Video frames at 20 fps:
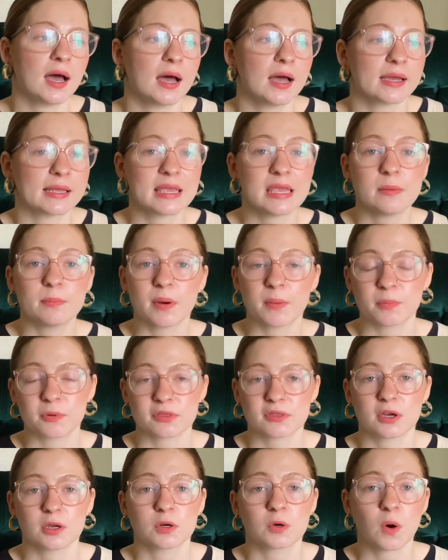keep up with
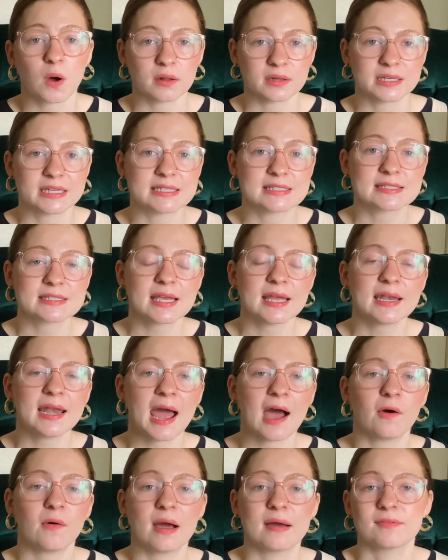good quality skin.
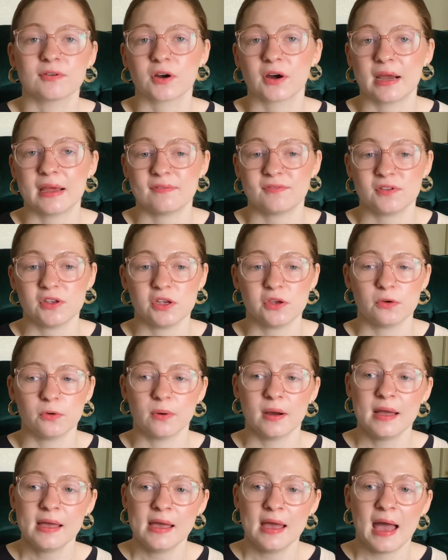However, if you
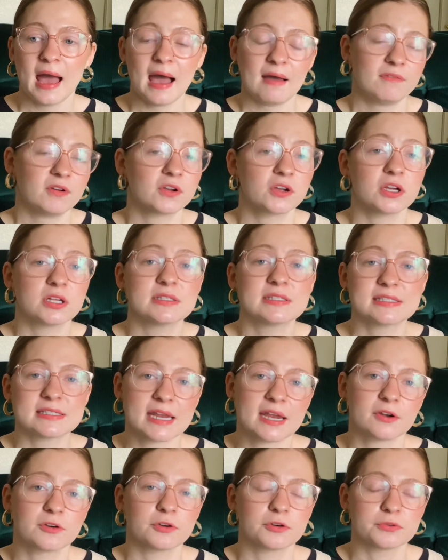have a good
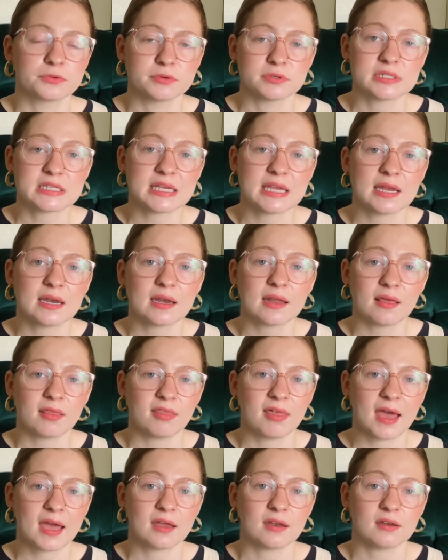standard routine
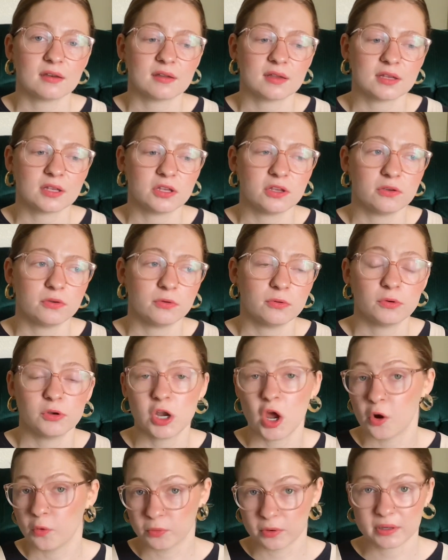that you
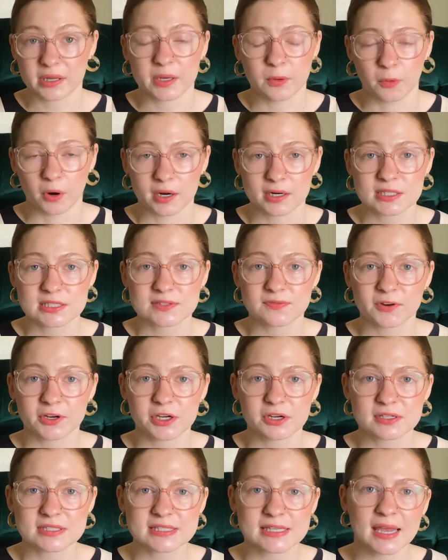know really works for your
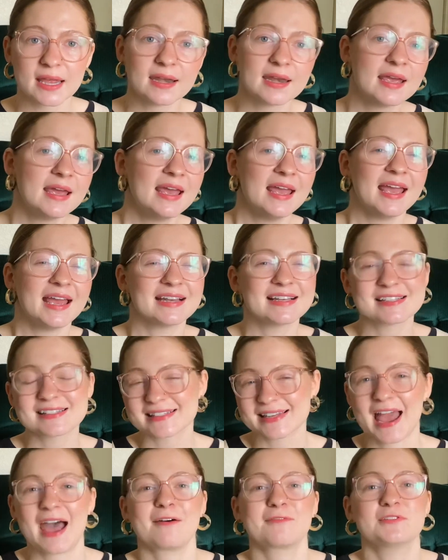skin, it doesn't
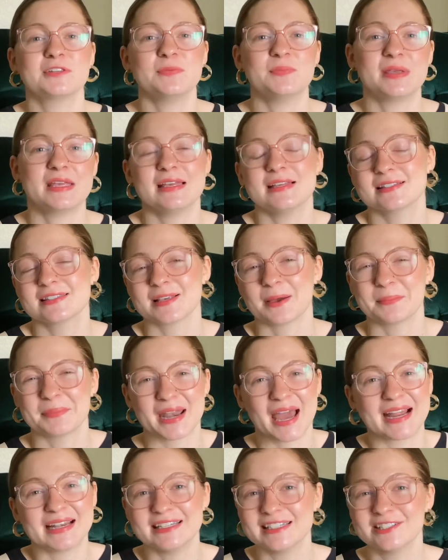have to be some
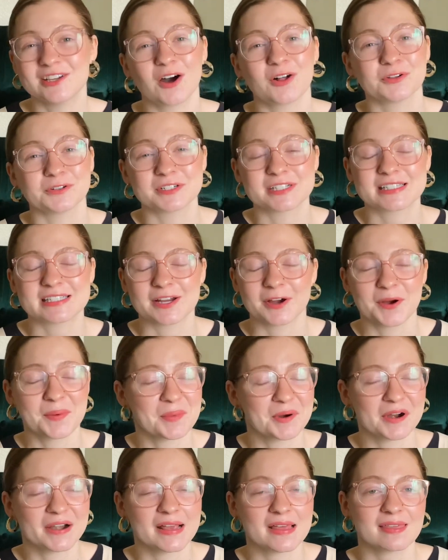$90 serum
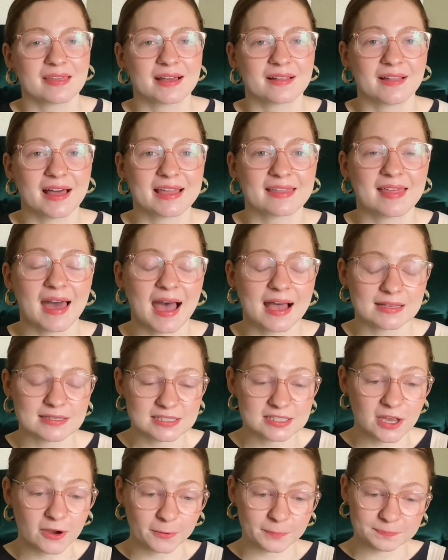or anything like that.
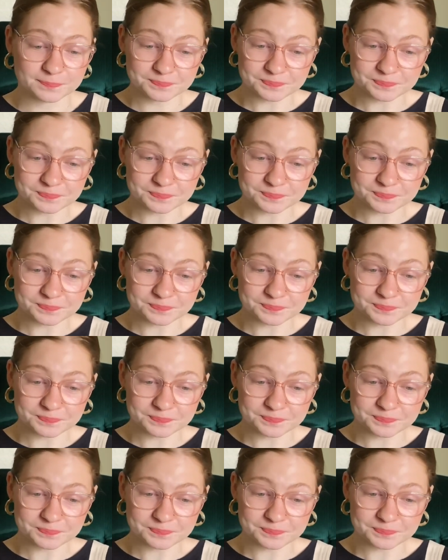So